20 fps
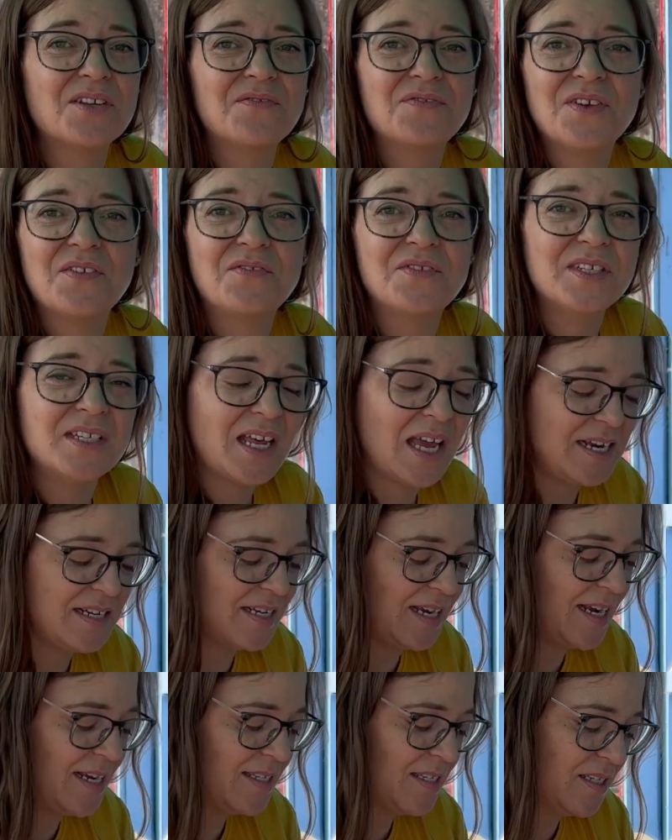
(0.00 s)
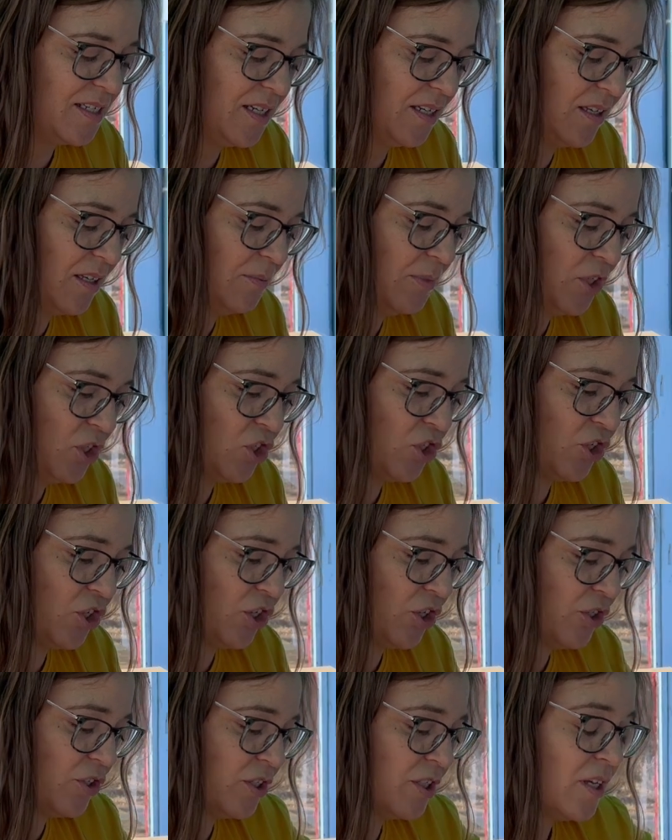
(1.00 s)
to 59 days until it
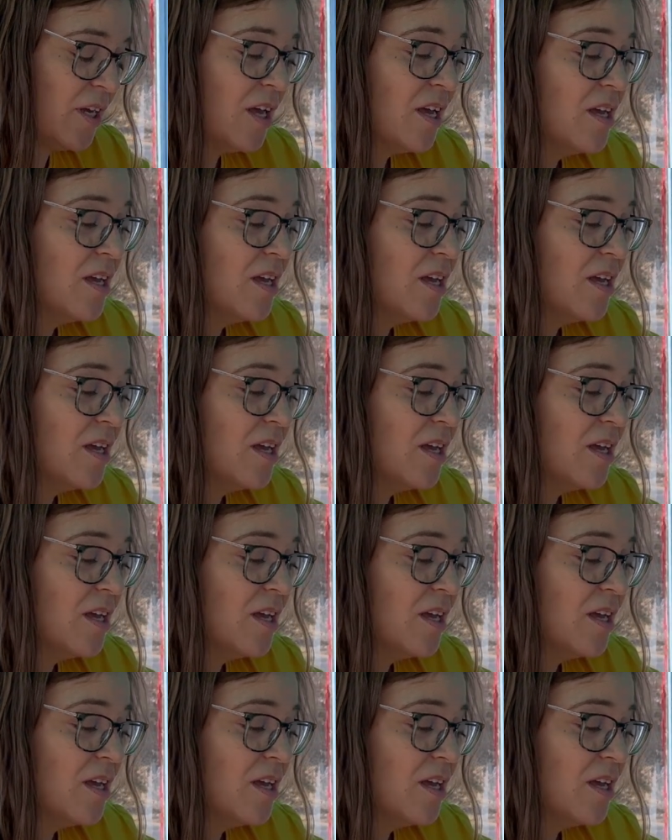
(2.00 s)
matures.